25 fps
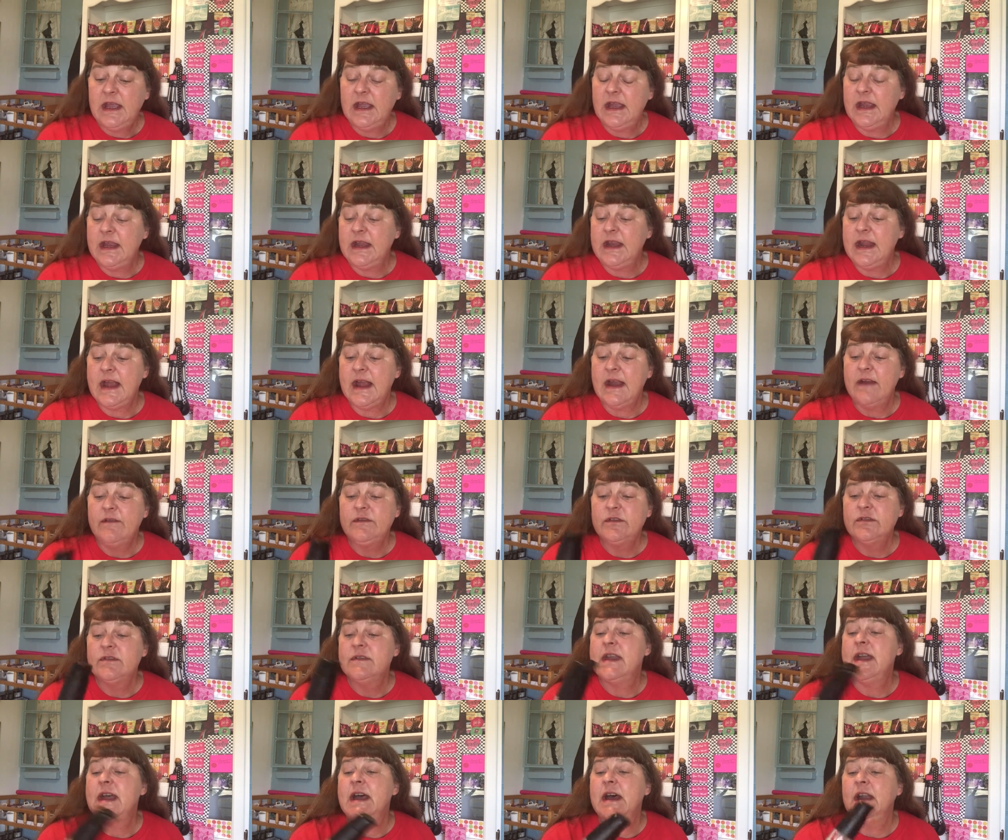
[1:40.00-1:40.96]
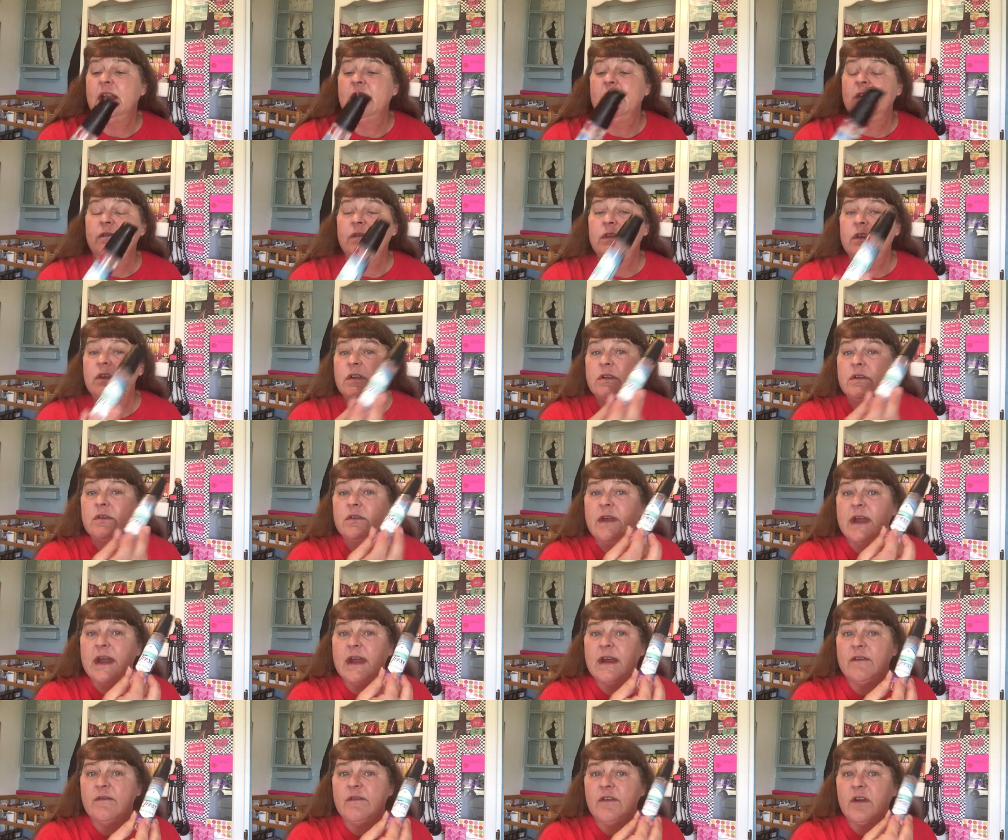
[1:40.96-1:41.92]
And after that, if you
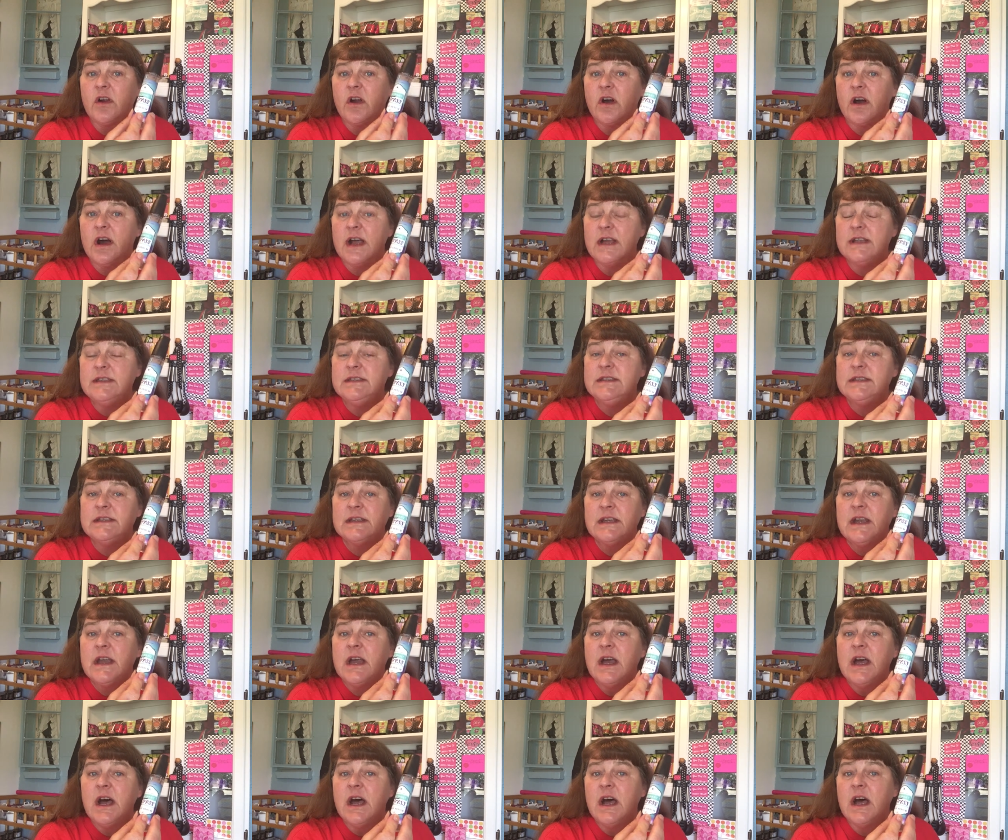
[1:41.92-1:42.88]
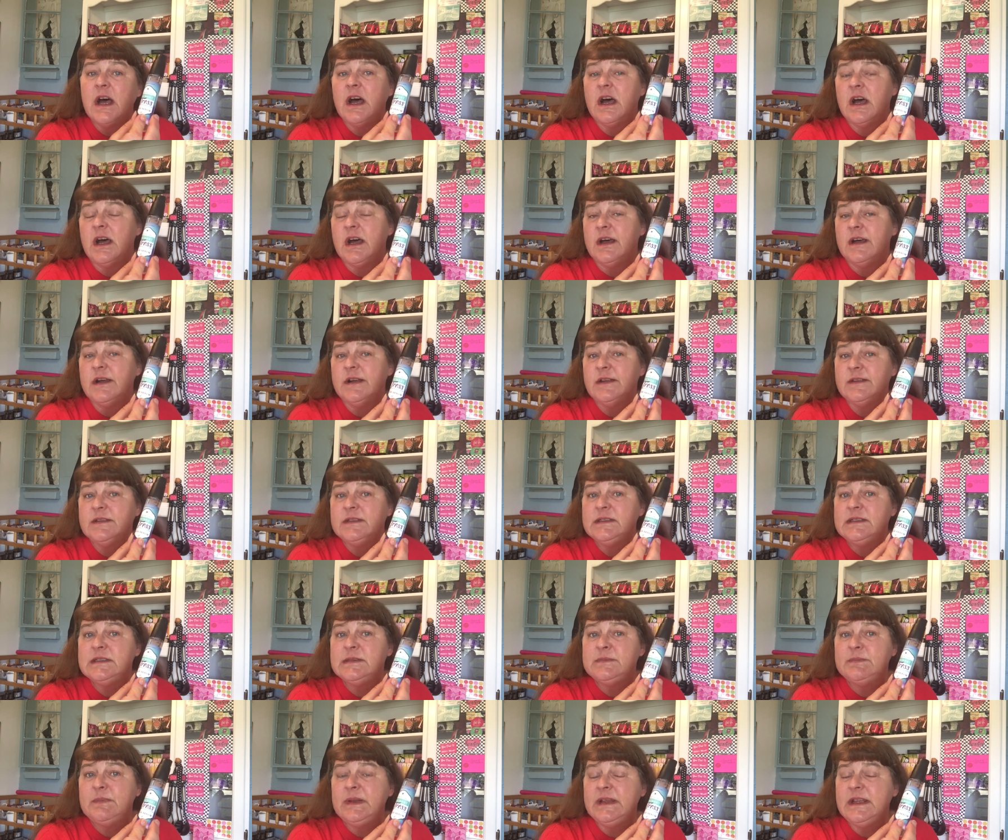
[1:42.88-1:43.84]
have got uh,
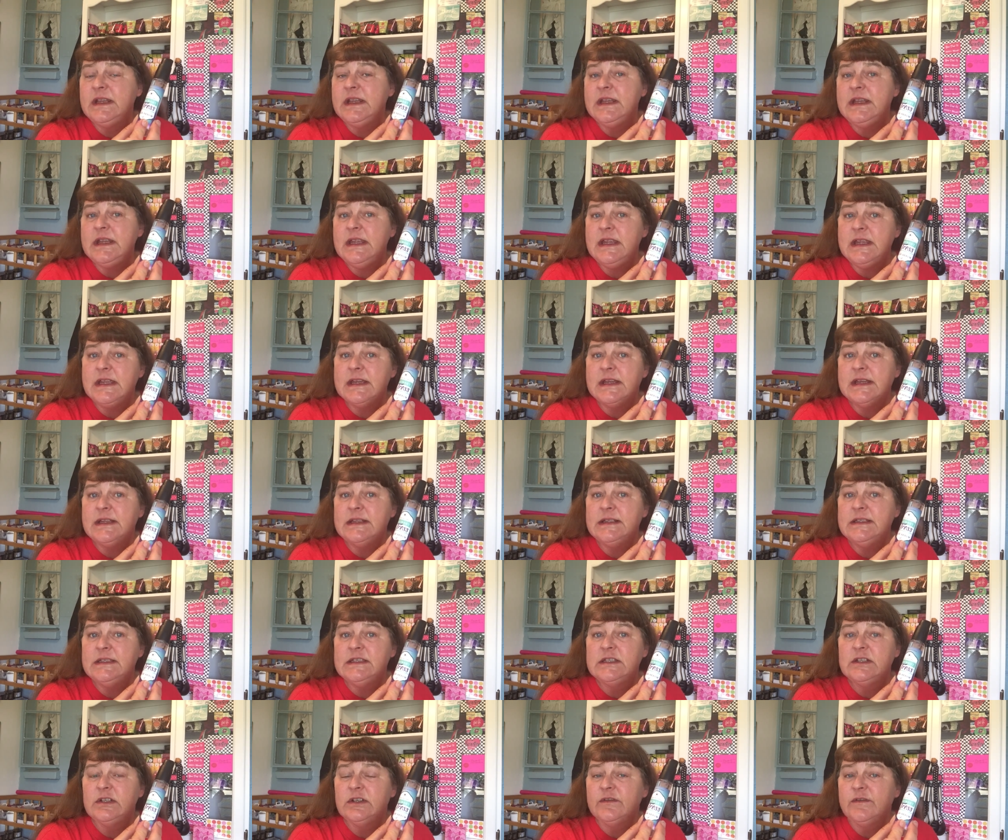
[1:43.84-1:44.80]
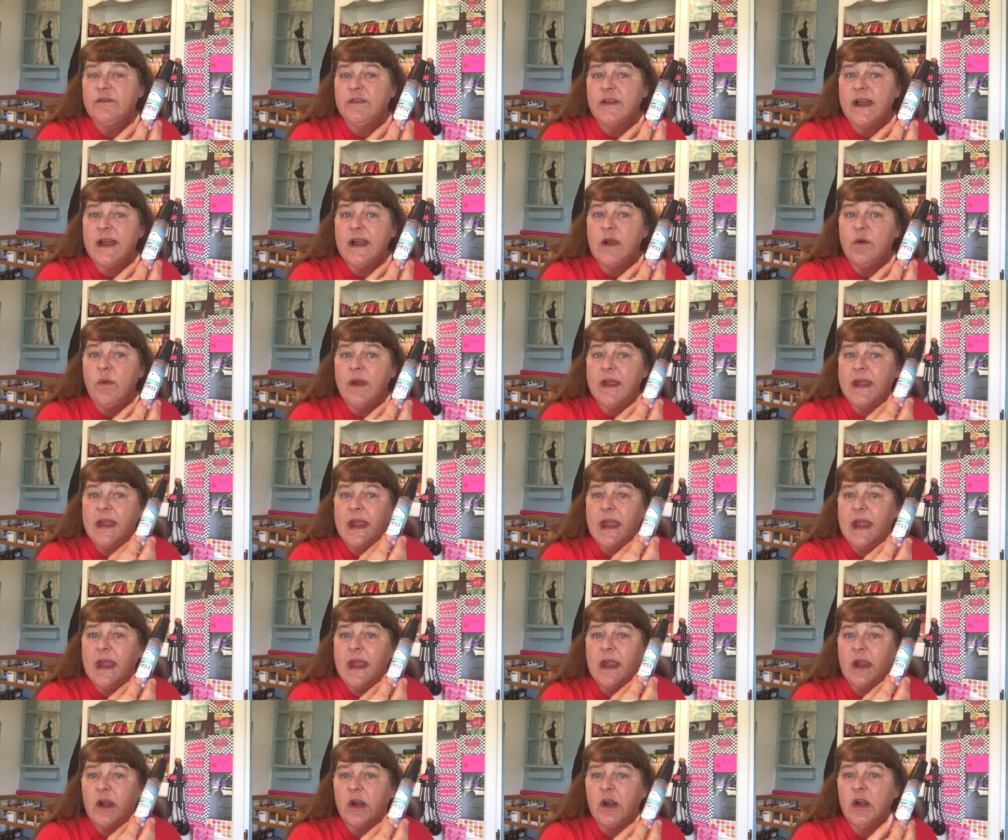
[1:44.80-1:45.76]
split ends or flyaway
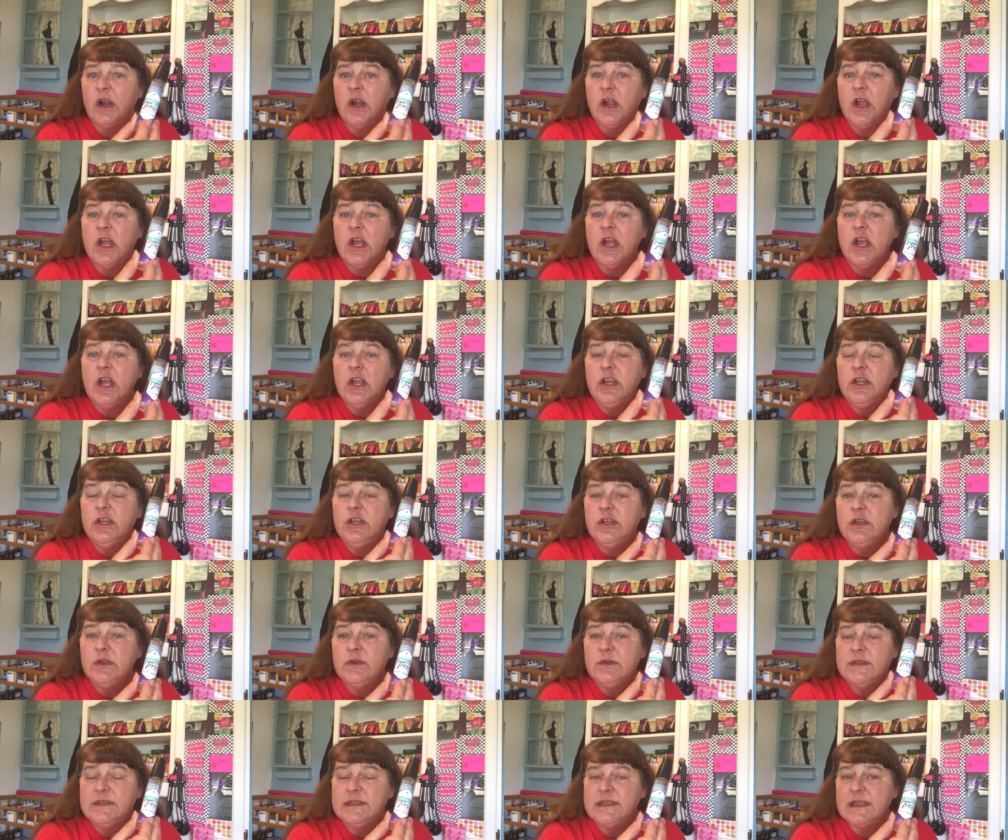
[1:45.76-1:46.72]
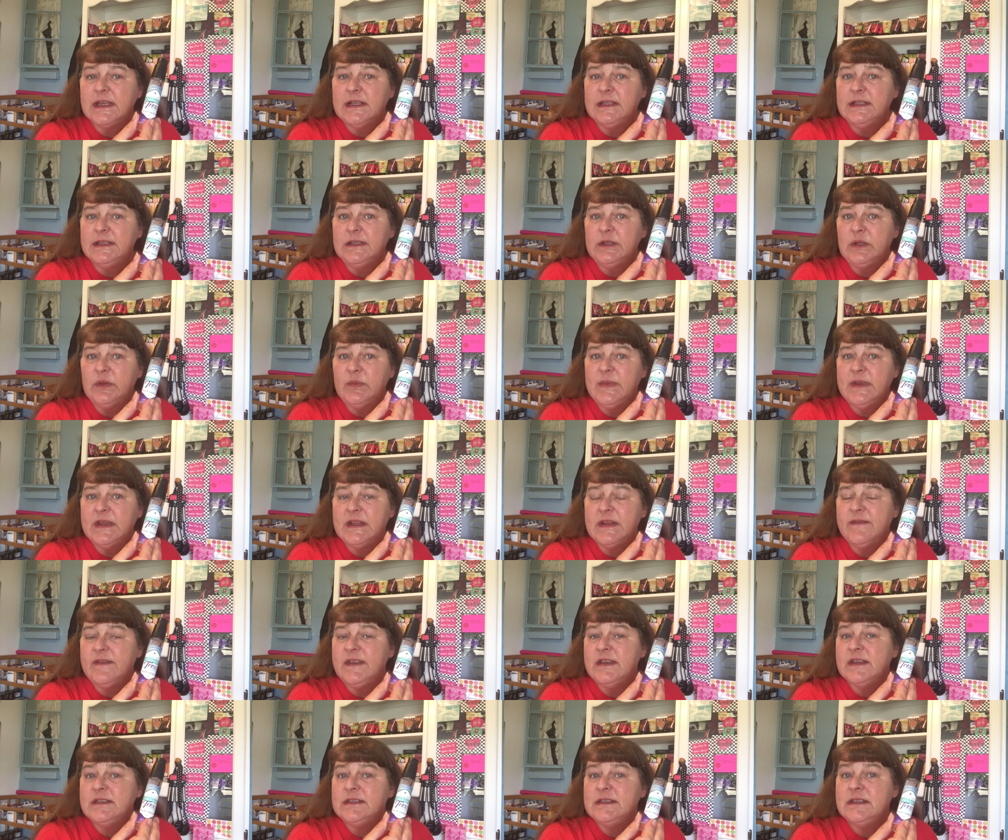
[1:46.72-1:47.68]
hair, use a little bit
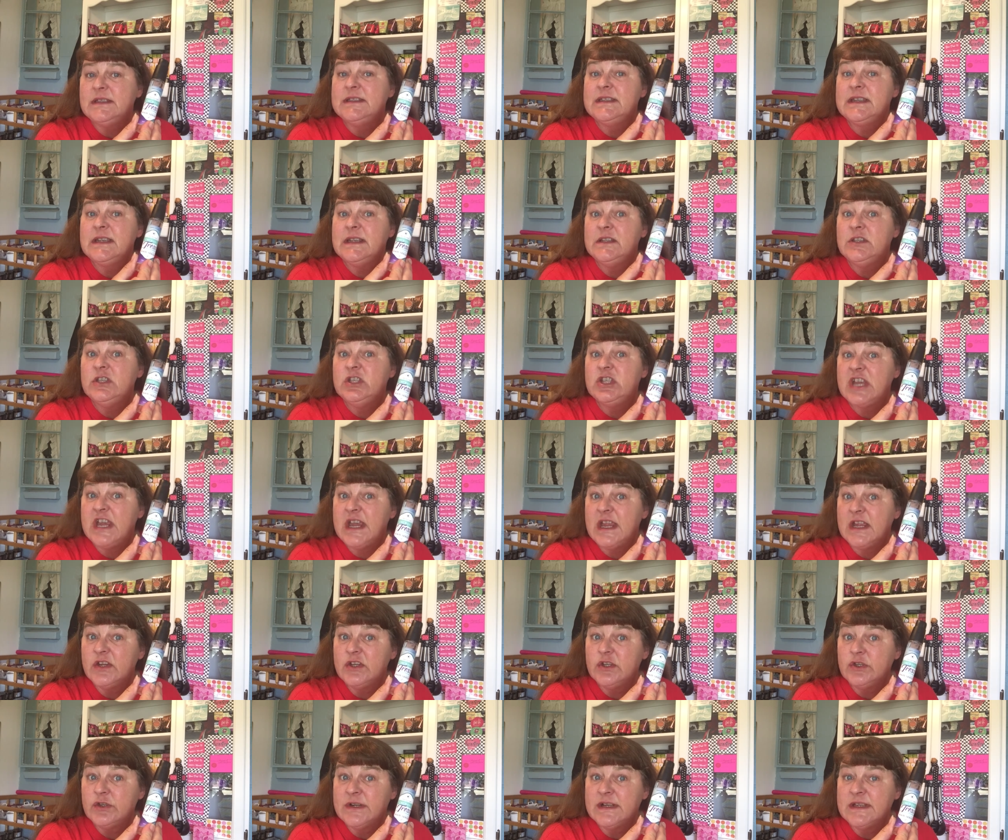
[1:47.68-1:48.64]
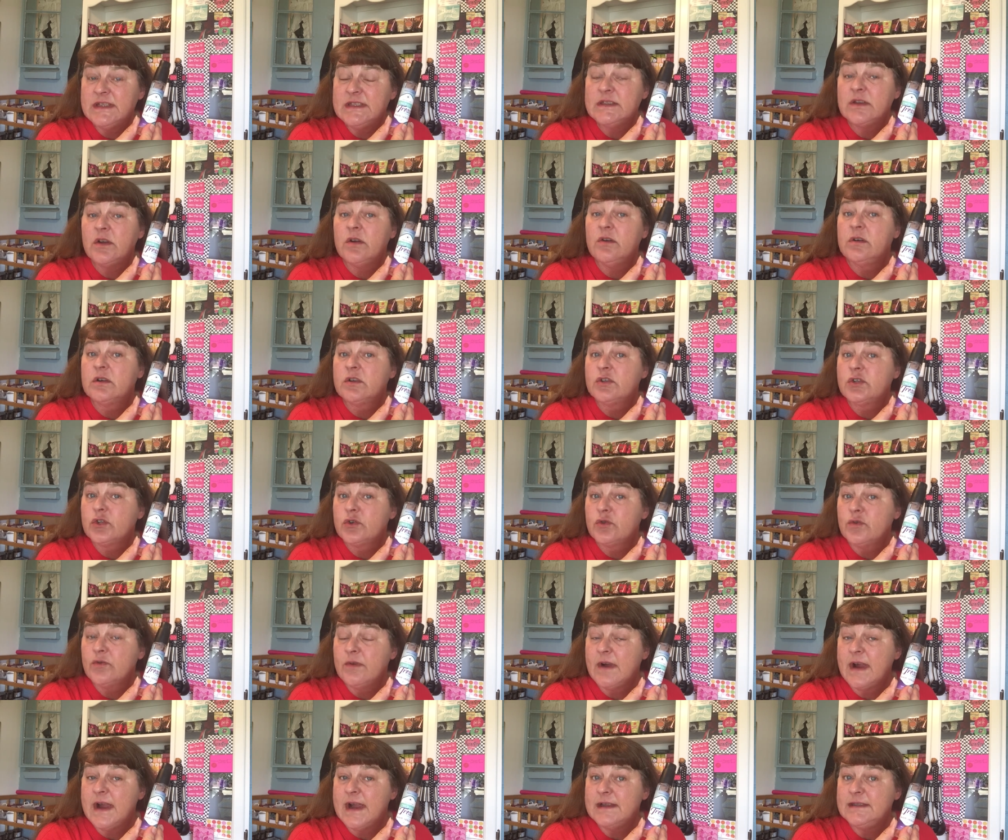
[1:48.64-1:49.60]
of this. It's Enchantress or
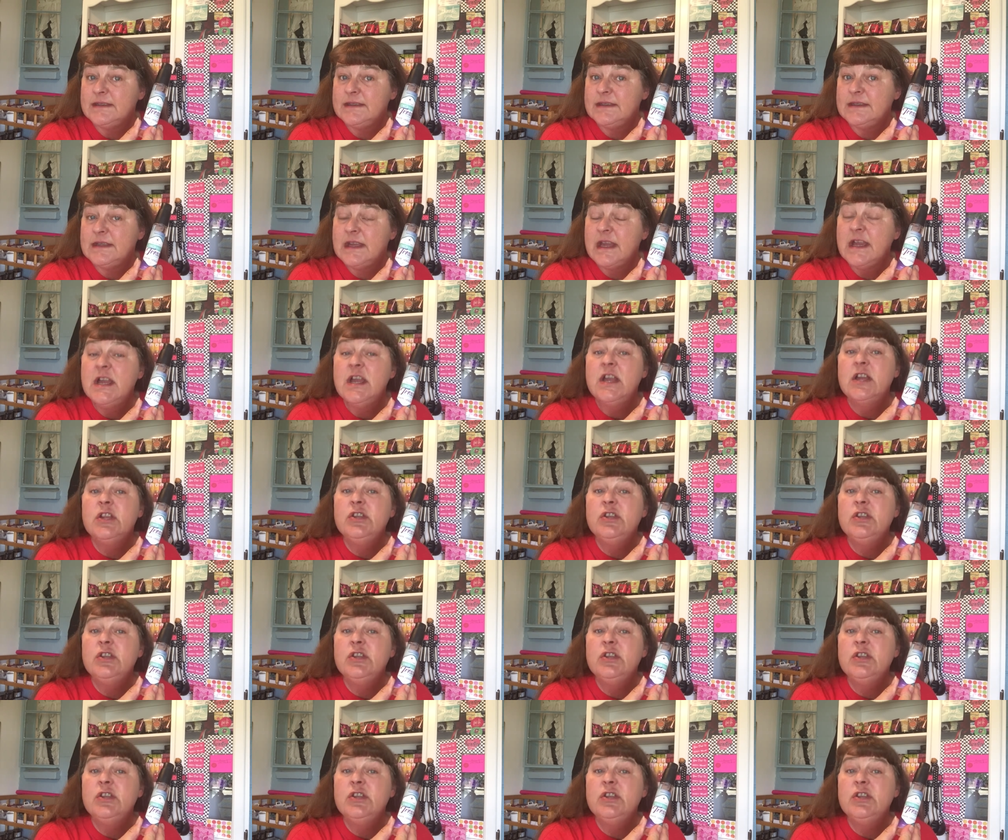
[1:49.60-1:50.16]
Truss.